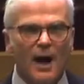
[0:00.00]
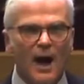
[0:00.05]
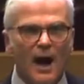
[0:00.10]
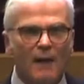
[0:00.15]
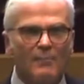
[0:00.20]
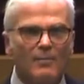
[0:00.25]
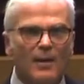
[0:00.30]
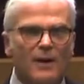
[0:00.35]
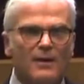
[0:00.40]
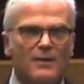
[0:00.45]

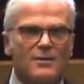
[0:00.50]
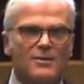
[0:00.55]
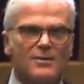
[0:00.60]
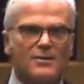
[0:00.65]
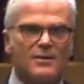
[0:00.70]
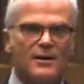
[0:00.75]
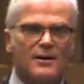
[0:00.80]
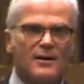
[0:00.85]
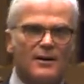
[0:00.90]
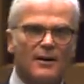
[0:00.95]

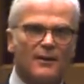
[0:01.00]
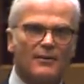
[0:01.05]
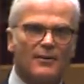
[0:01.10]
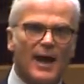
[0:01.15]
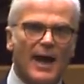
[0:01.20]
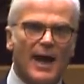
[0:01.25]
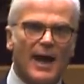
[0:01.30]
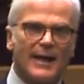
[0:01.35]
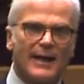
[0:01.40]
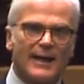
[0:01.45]
amongst
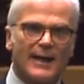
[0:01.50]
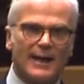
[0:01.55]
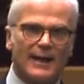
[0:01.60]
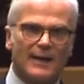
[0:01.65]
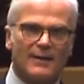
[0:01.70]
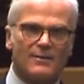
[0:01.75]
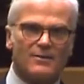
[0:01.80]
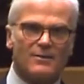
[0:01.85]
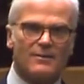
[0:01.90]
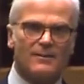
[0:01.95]
their
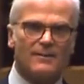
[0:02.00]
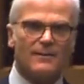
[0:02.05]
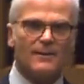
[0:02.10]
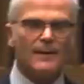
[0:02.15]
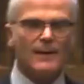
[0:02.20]
killers.